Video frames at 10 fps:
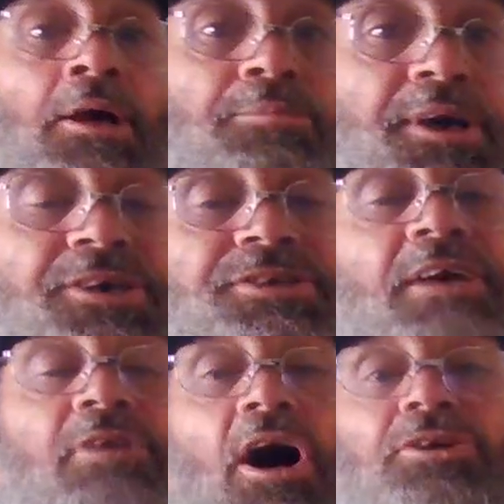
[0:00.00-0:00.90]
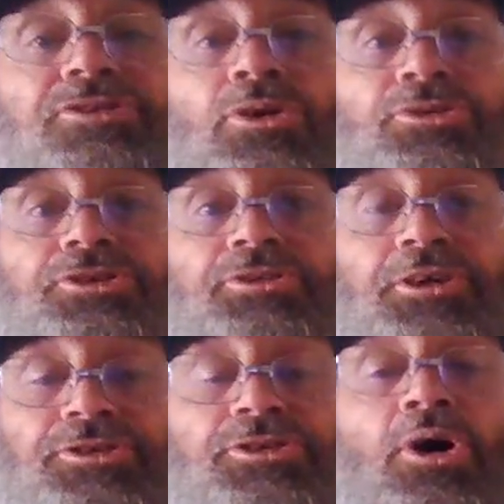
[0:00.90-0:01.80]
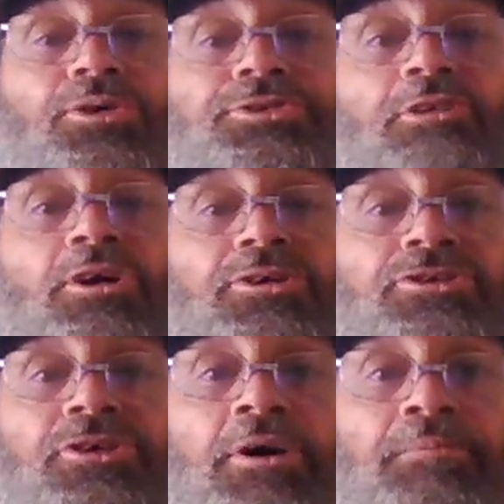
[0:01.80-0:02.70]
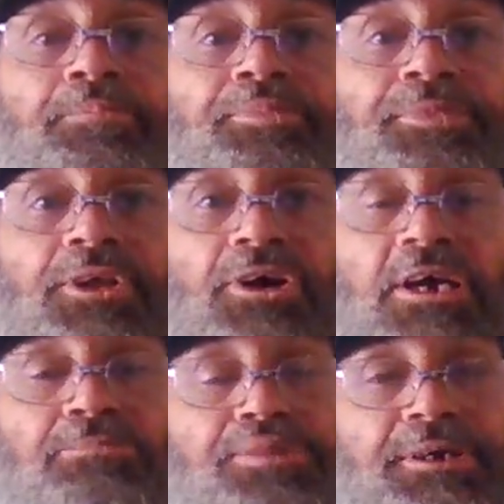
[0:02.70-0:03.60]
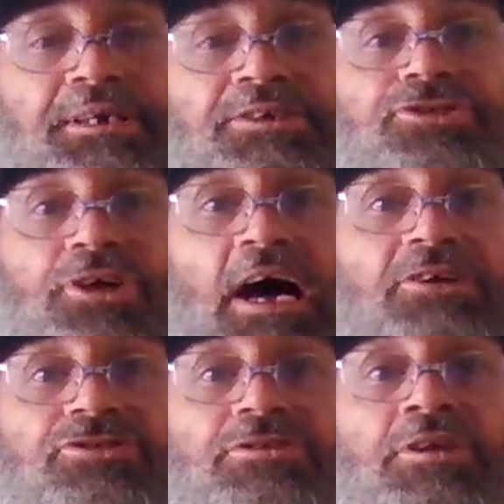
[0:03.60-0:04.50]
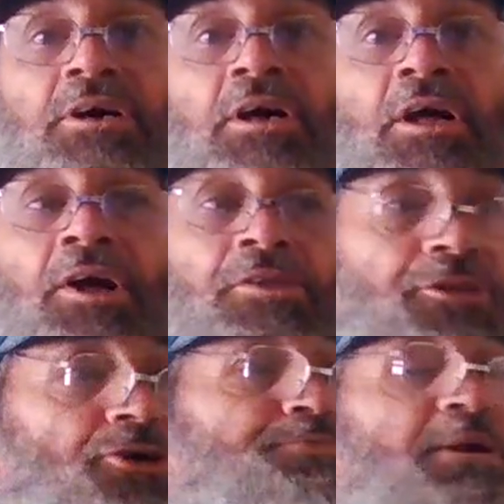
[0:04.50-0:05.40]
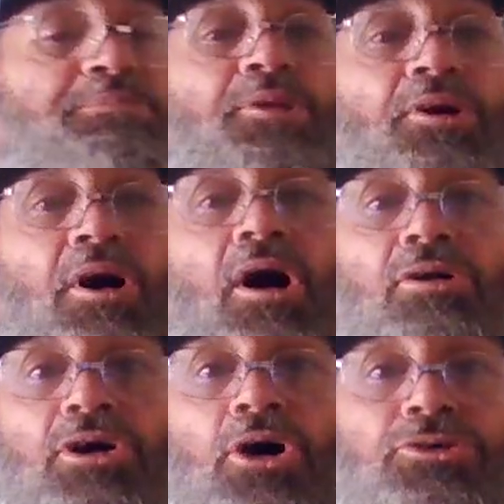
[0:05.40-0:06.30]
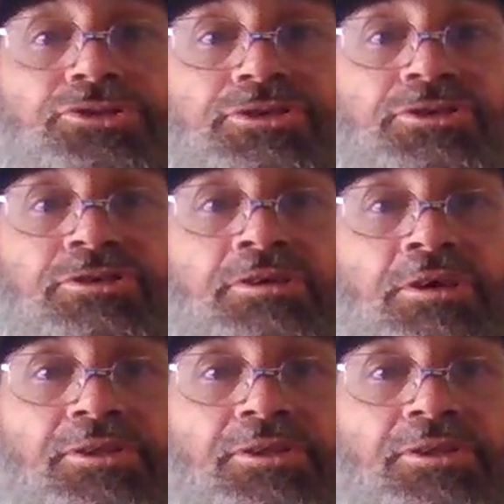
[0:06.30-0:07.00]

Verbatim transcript: Because they've all sold their souls, folks. They're a complete distraction. Those people are all ghosts.